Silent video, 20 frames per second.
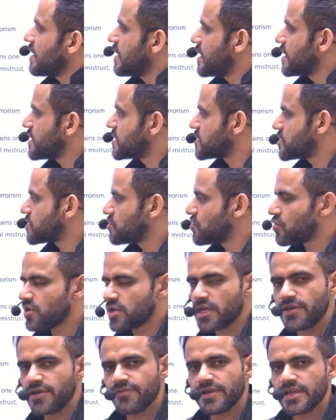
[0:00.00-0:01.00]
is
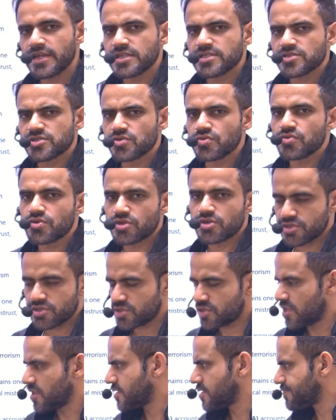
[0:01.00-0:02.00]
not giving us good
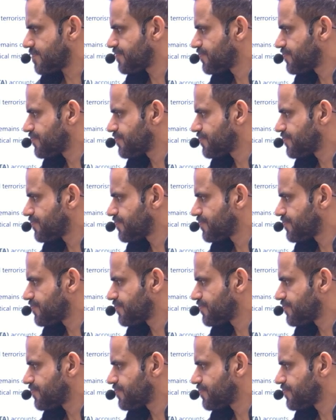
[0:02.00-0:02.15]
result.